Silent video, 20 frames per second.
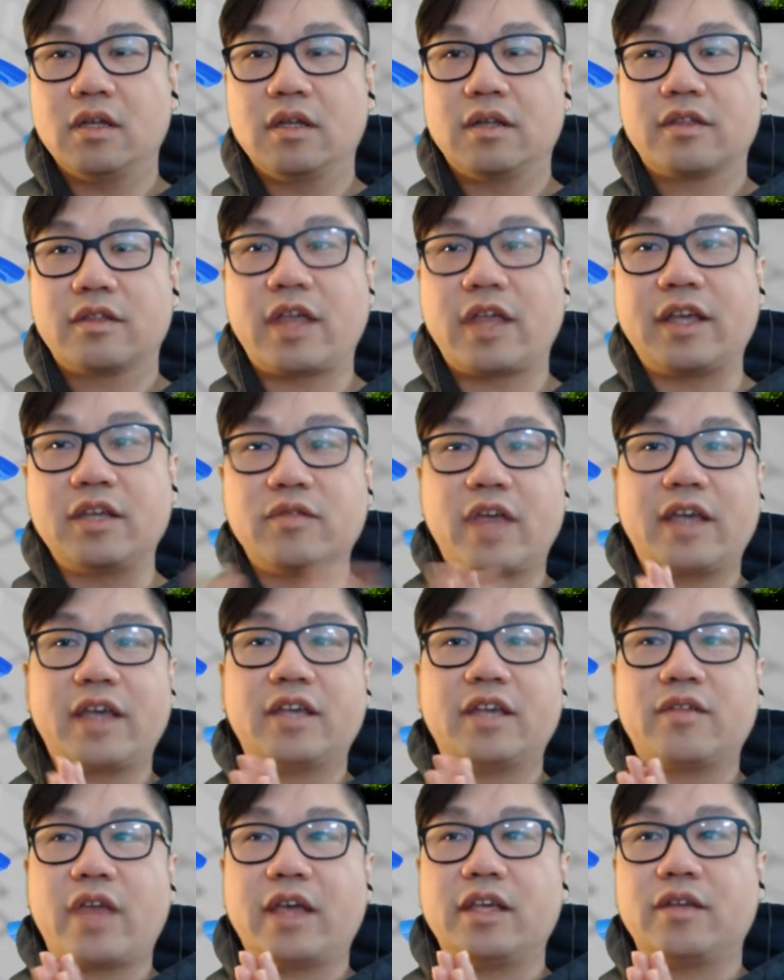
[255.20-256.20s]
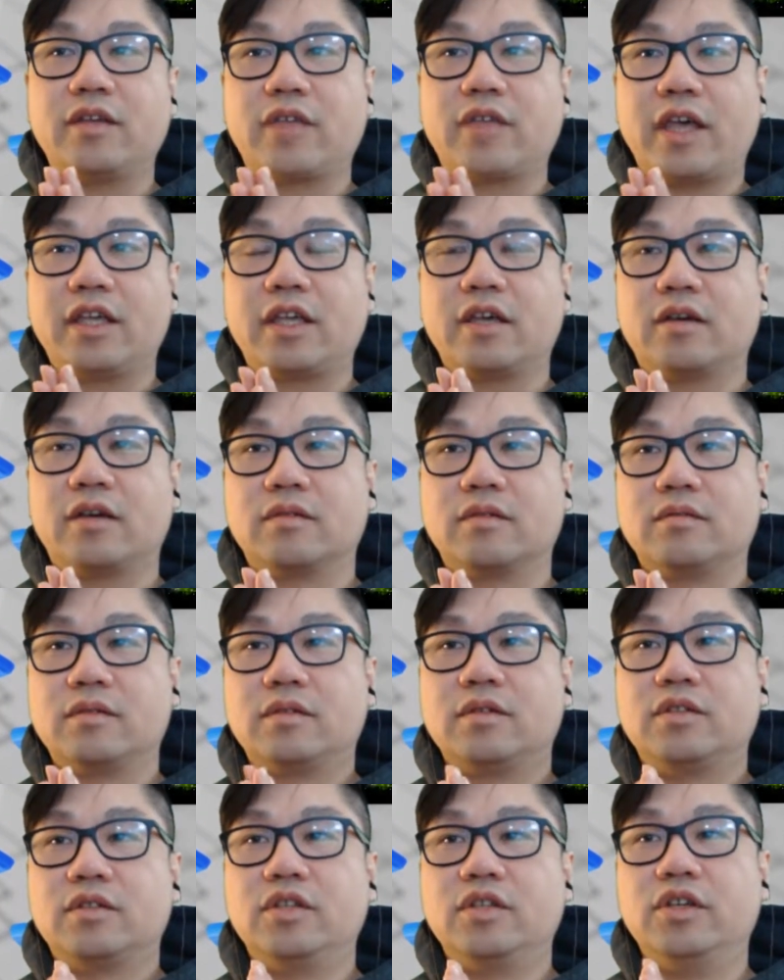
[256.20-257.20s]
Thank you.
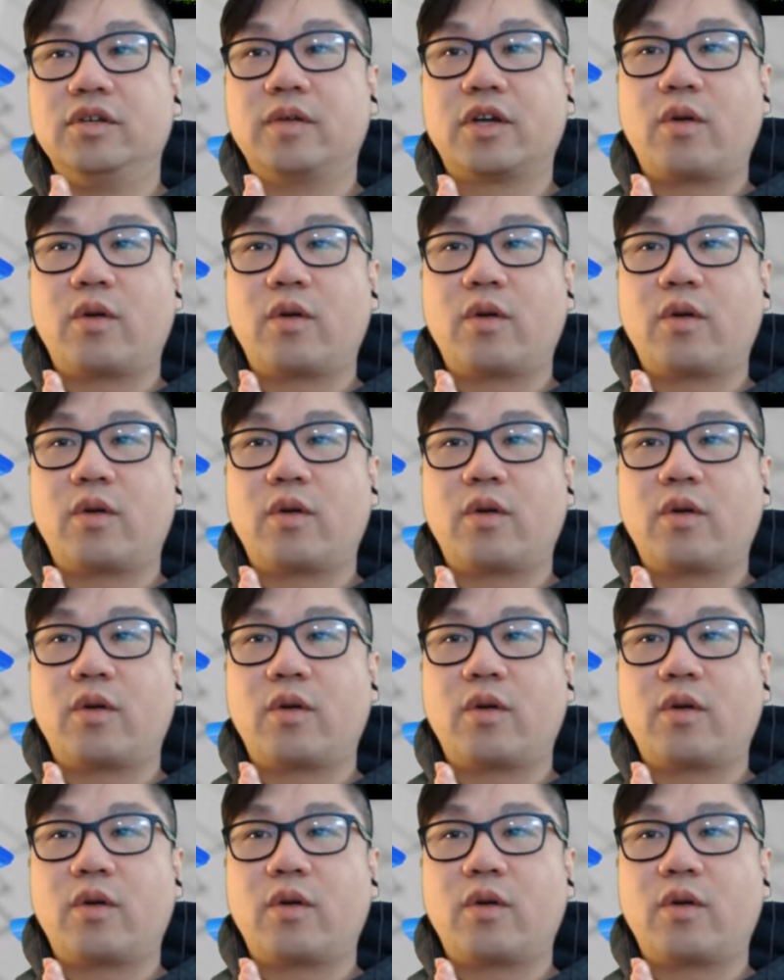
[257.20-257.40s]
You